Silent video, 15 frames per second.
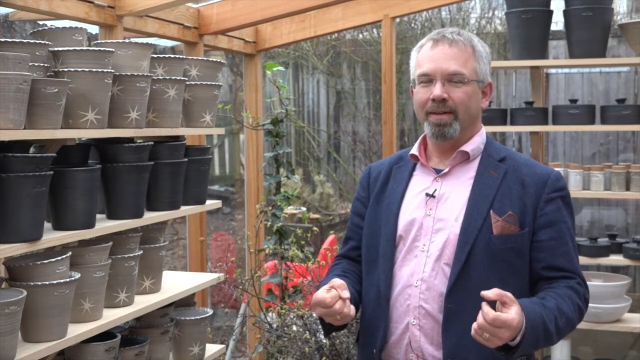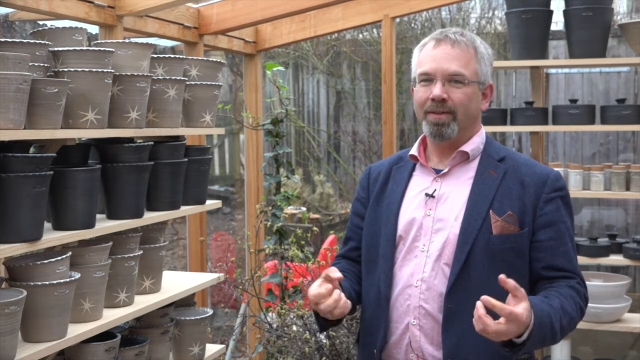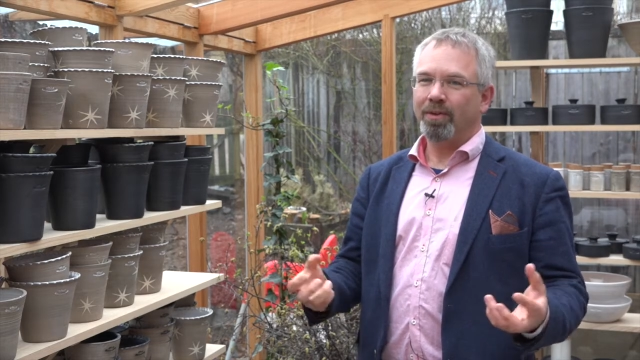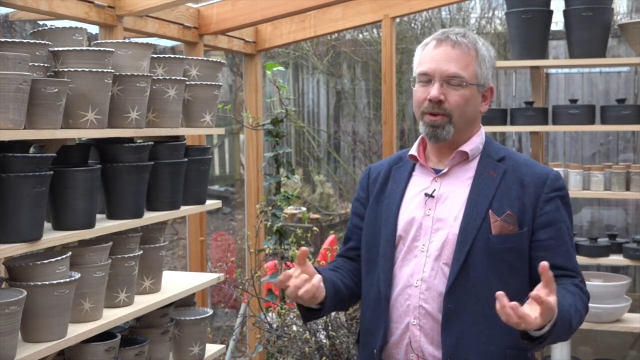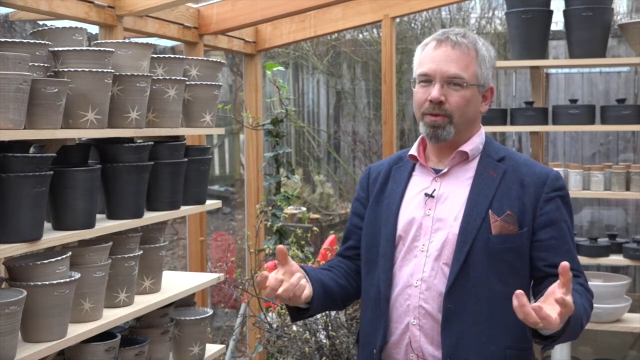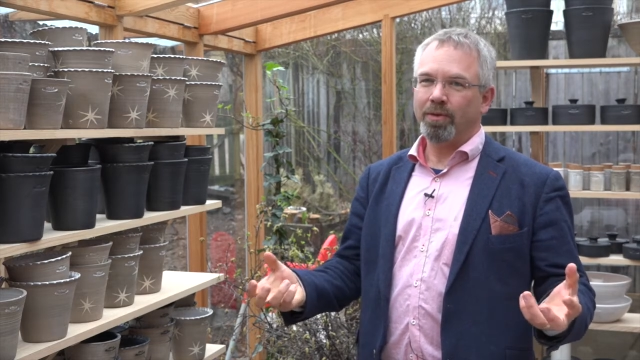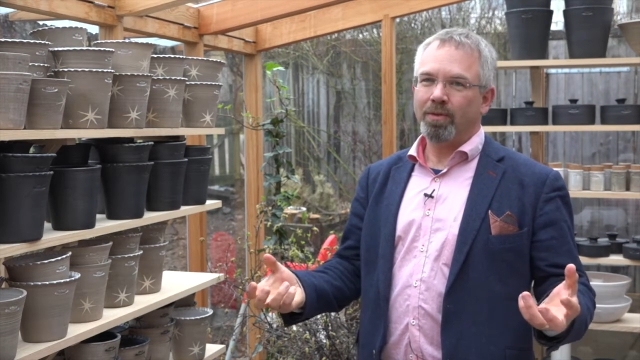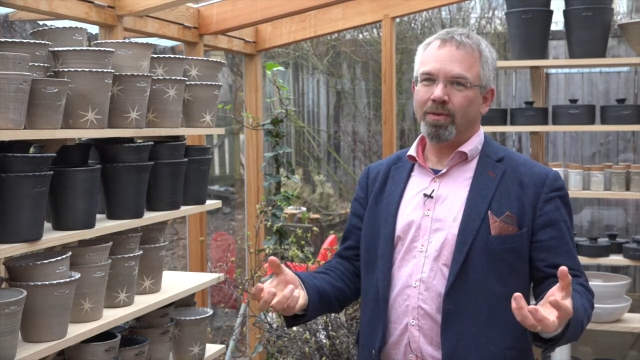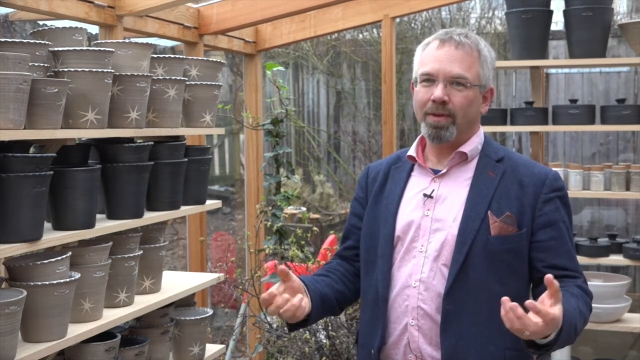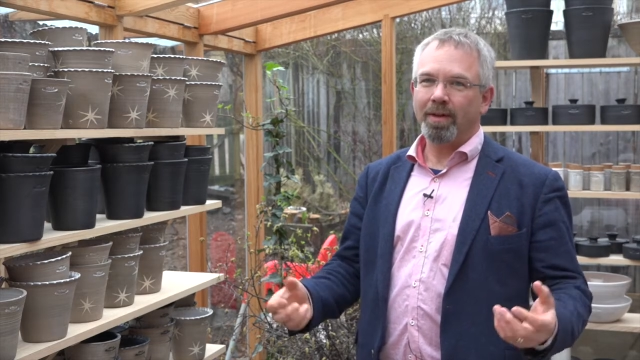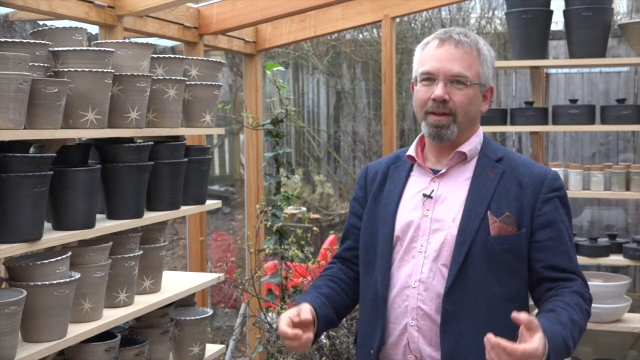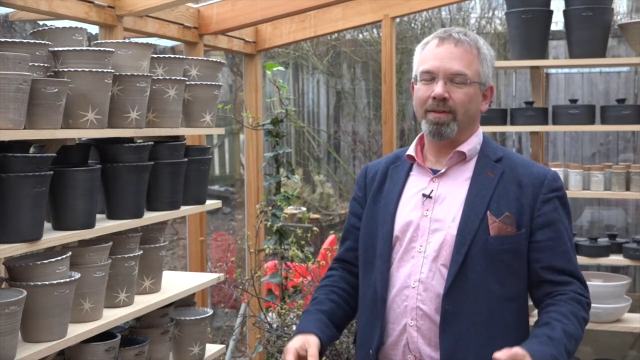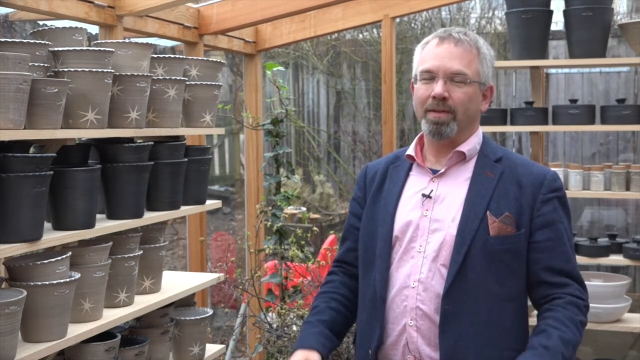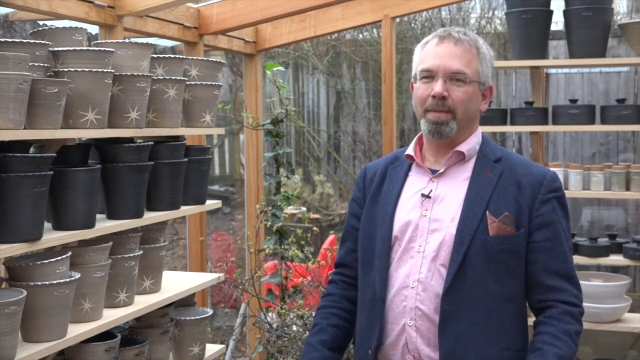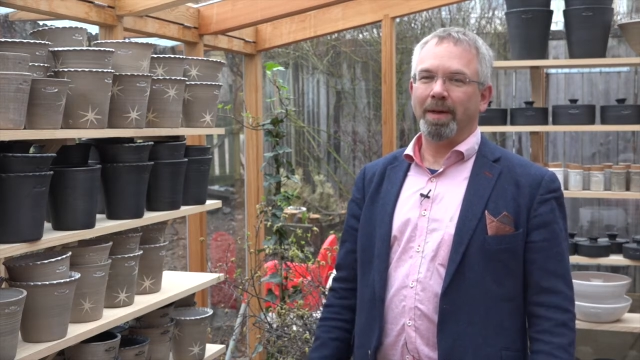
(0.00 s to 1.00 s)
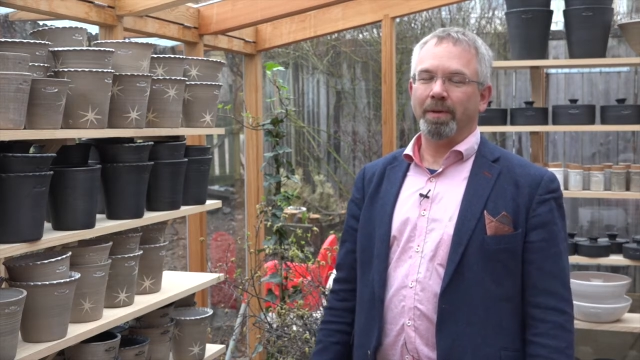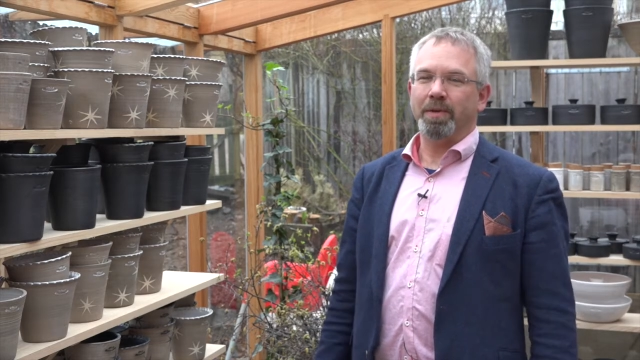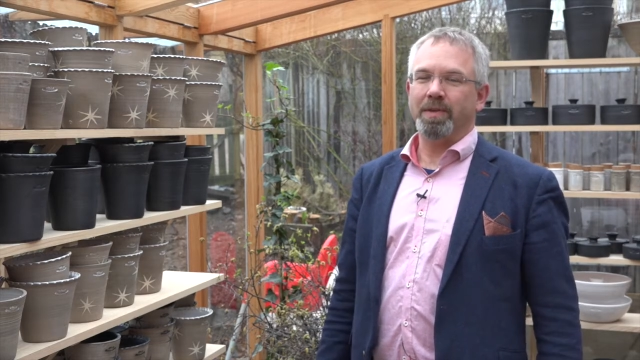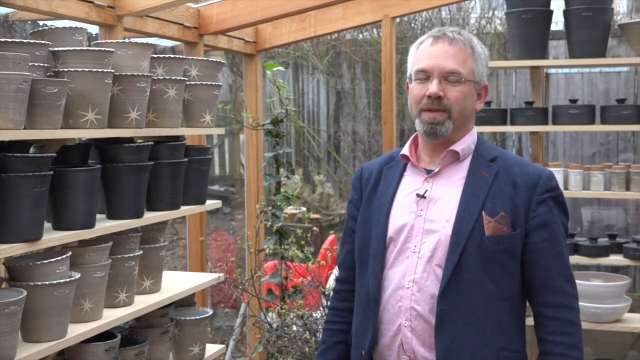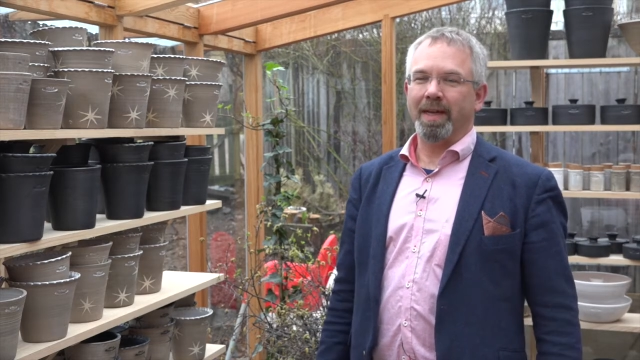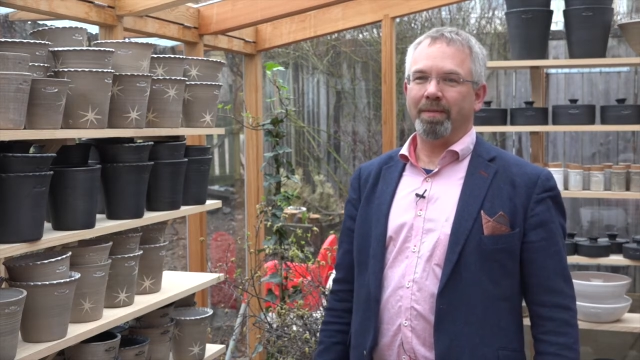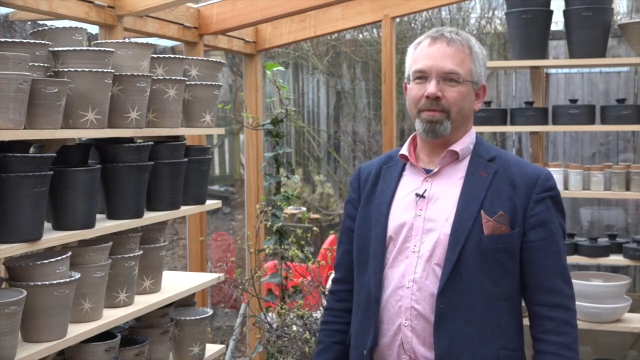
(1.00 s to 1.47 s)
So it's, it's about
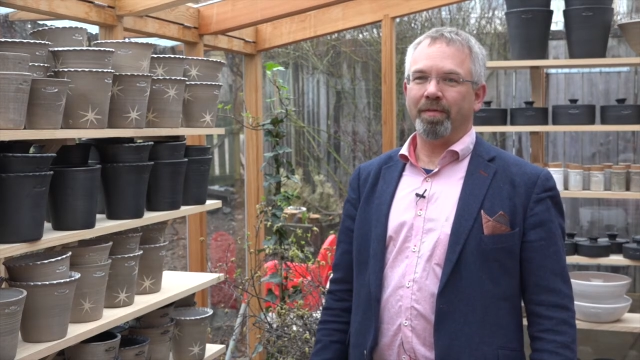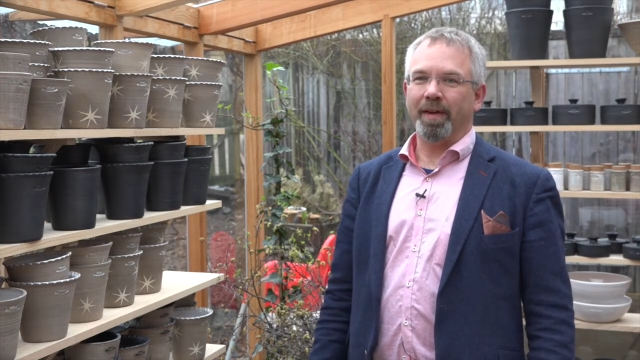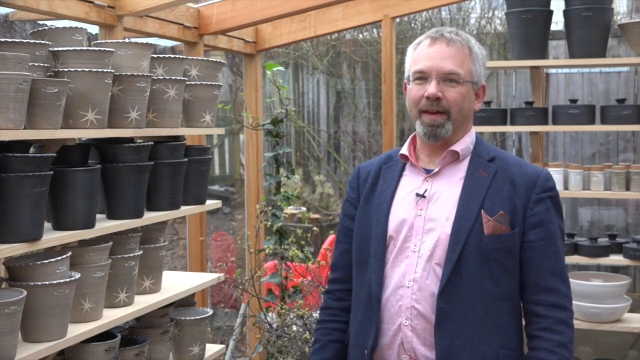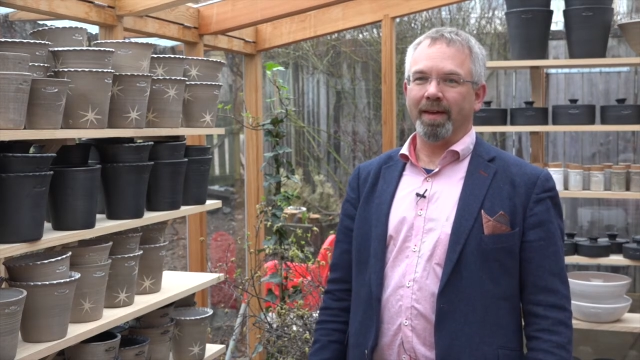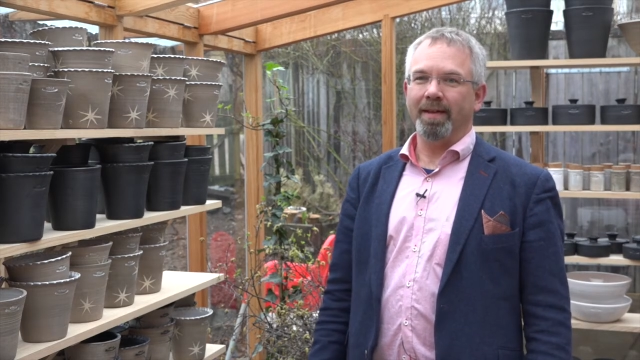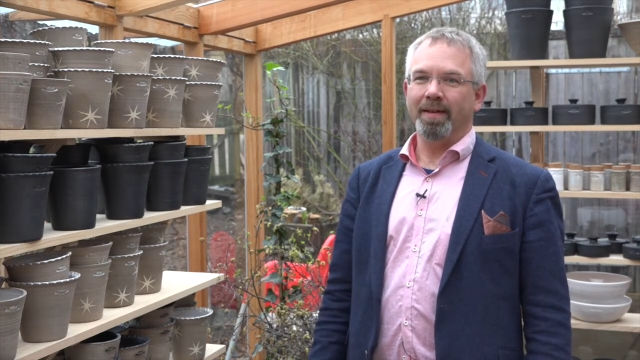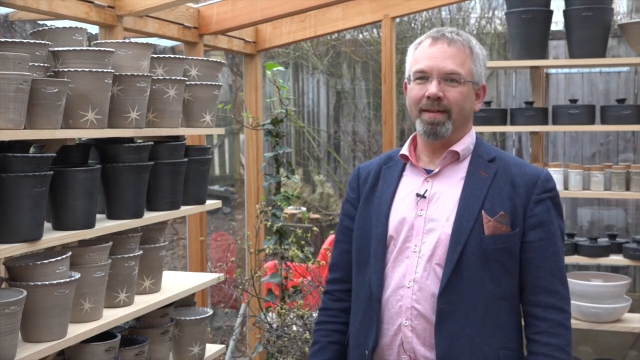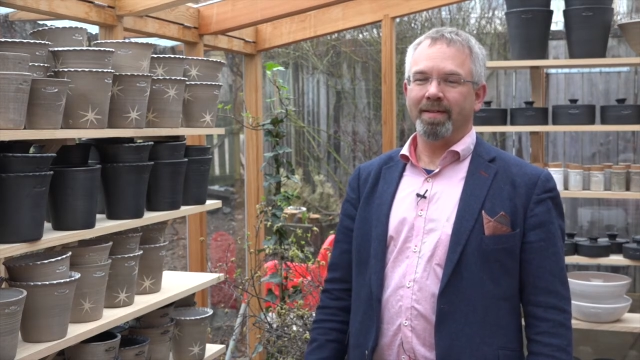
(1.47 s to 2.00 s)
the same thing.